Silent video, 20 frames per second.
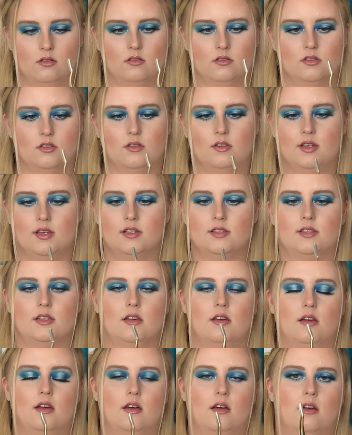So these
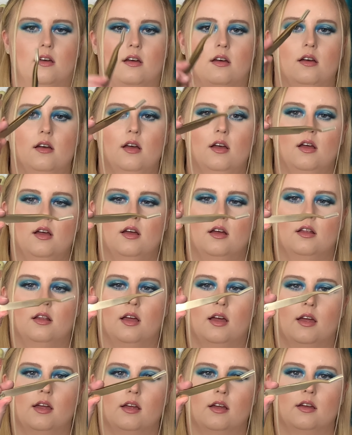are
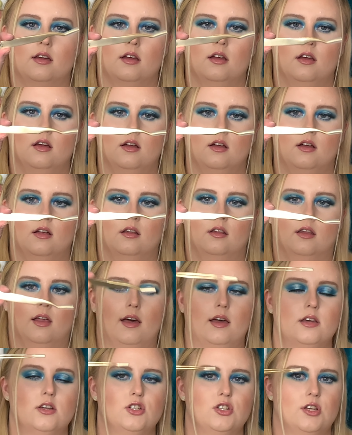like
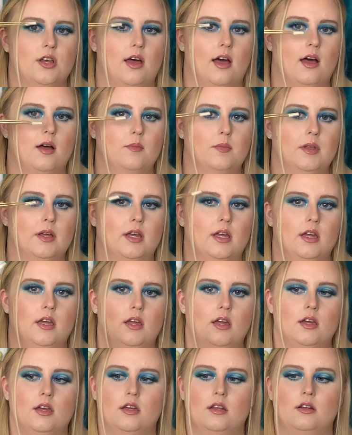lash
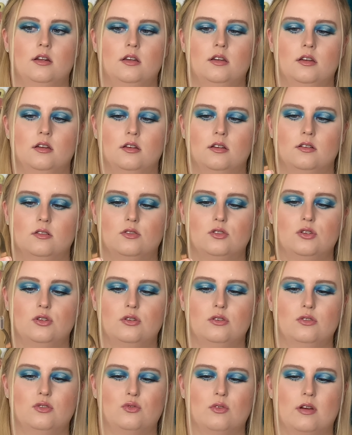applicating
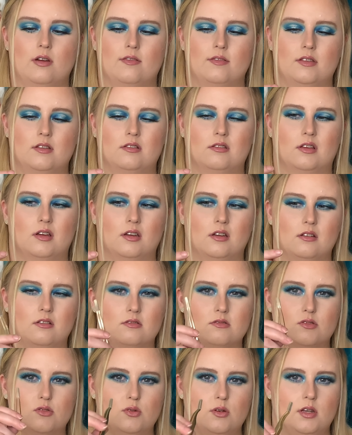tools rather than like
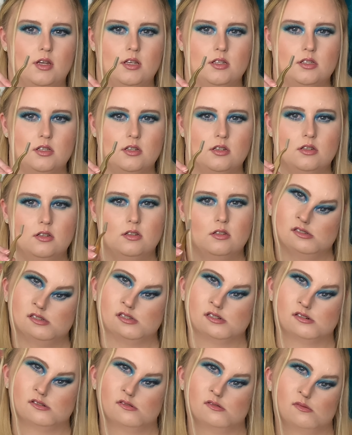tweezers. I
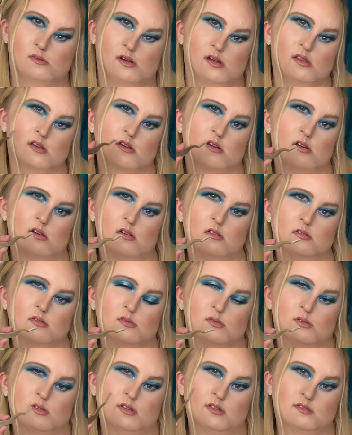don't know why they're called
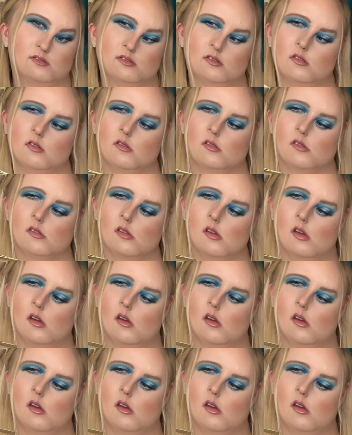tweezers.